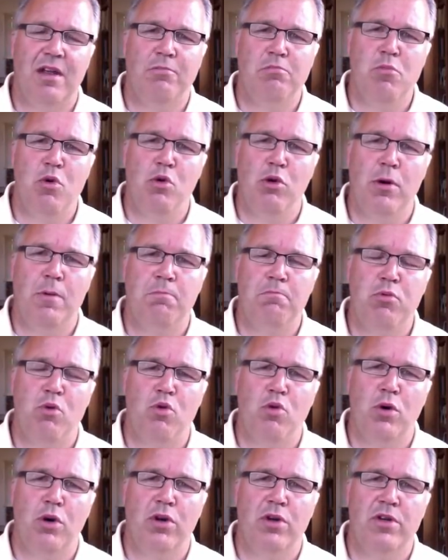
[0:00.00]
more
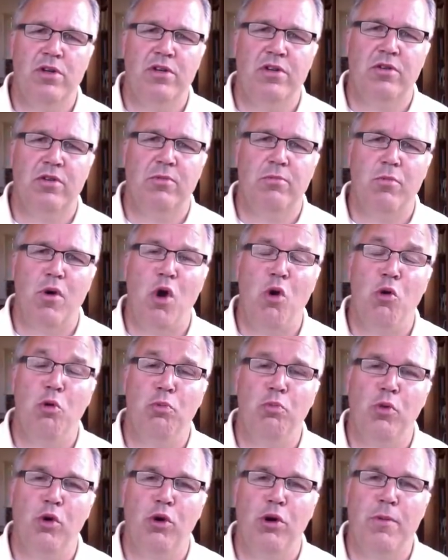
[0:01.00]
important or
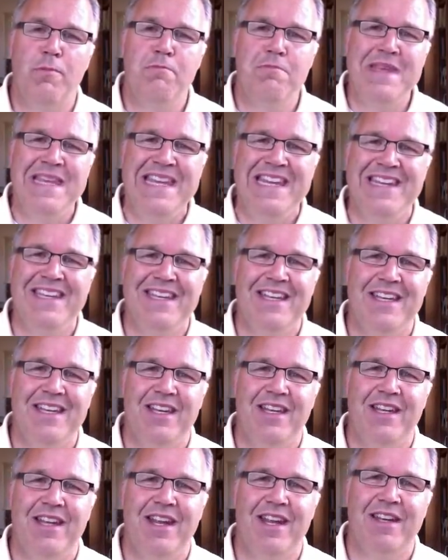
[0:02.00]
more
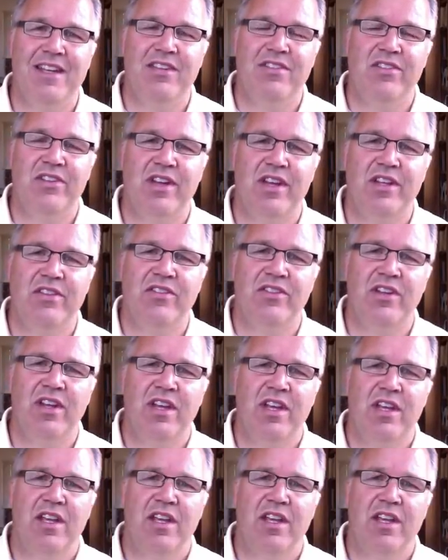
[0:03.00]
immediate in any sense,